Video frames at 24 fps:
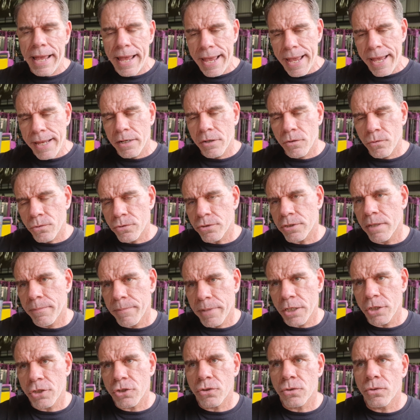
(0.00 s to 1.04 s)
and it also
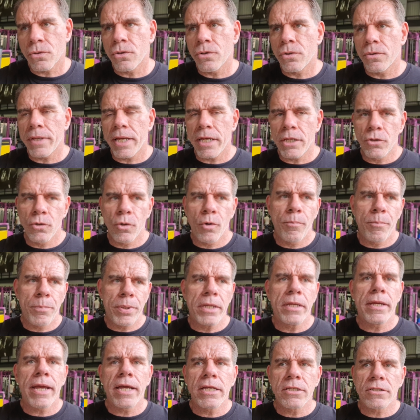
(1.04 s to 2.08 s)
makes sure that your
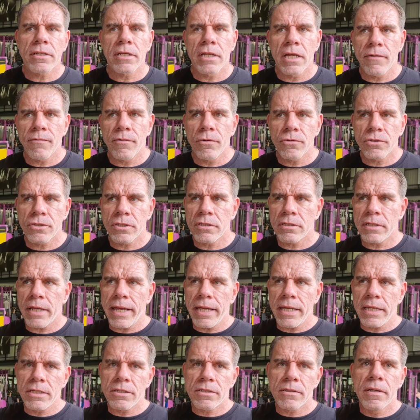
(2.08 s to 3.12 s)
pH level
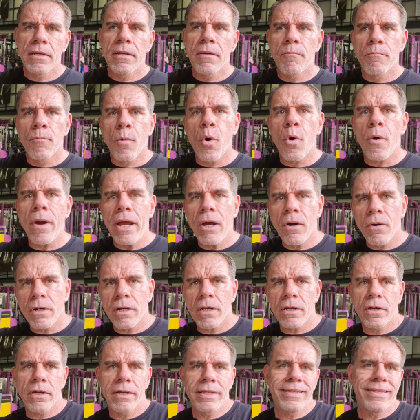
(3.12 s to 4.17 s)
stays more
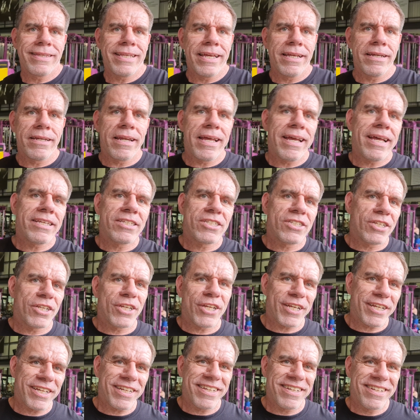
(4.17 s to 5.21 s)
alkaline than
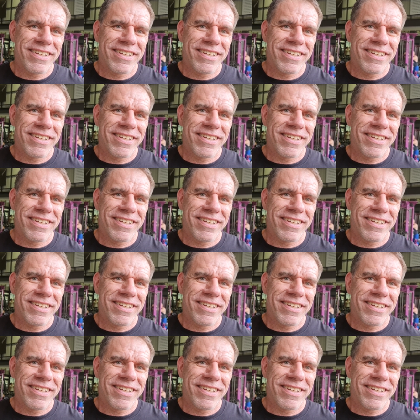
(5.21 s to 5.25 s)
acidic.